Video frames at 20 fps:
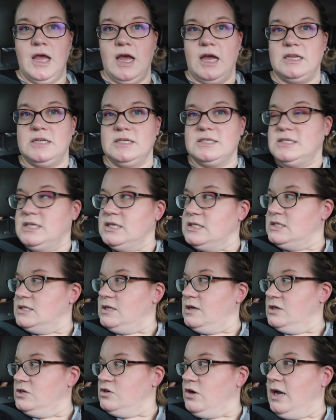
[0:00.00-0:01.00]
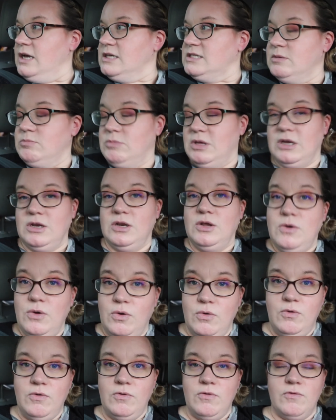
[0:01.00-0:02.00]
and insists on trying something
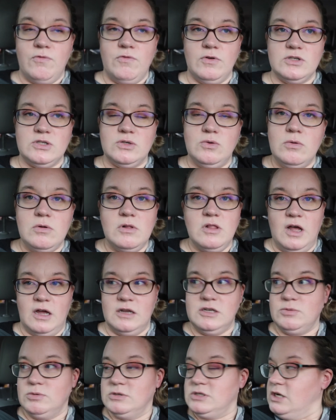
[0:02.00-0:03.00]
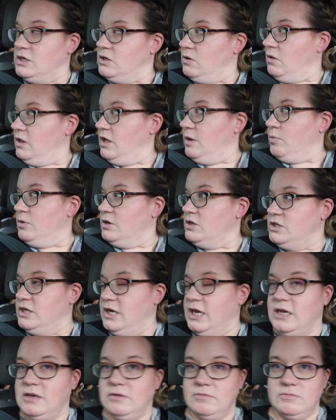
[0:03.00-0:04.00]
new for school lunch, which I totally appreciate.